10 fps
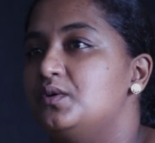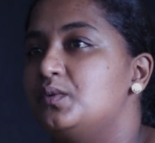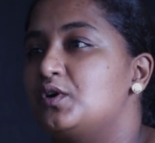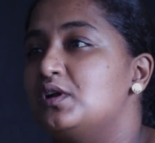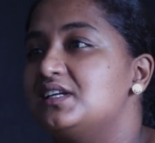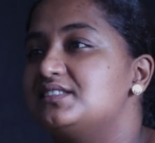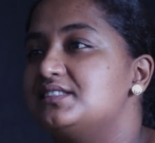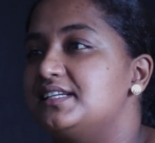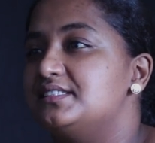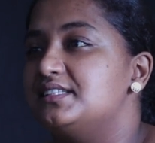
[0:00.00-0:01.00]
we call it
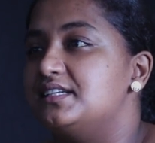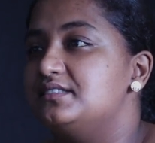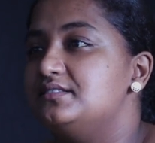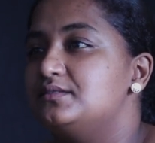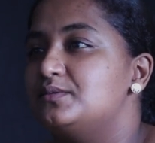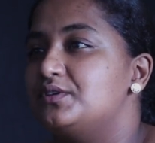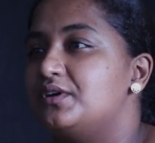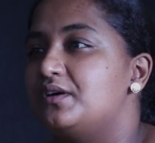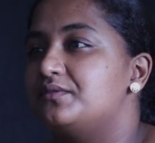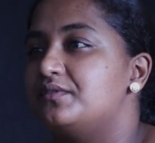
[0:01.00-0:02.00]
stenting, when you
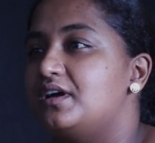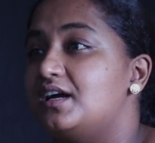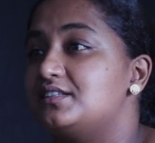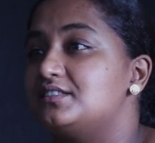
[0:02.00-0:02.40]
have a heart